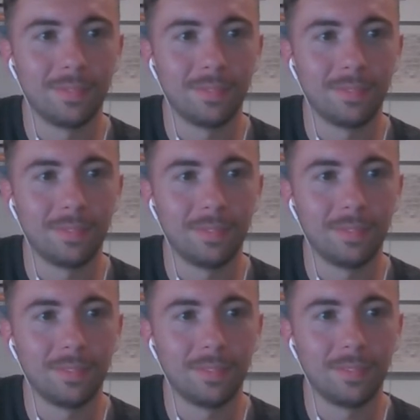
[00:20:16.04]

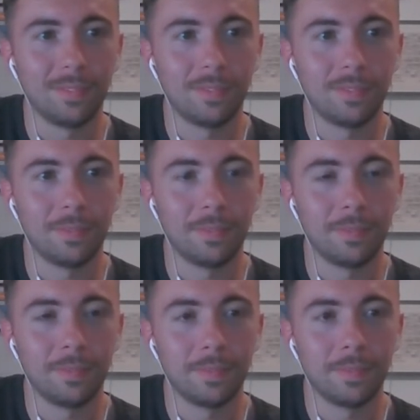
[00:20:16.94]

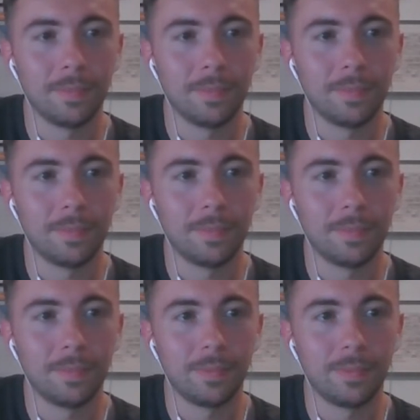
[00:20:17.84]

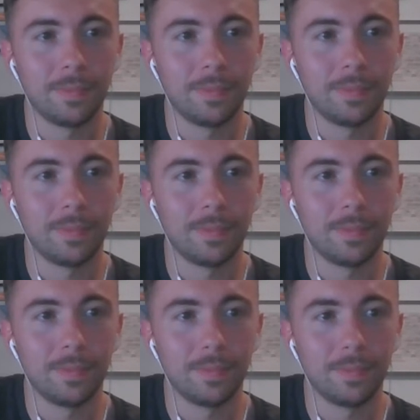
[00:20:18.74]

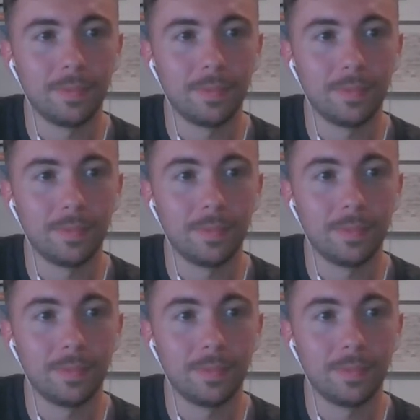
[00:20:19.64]
This person isn't speaking.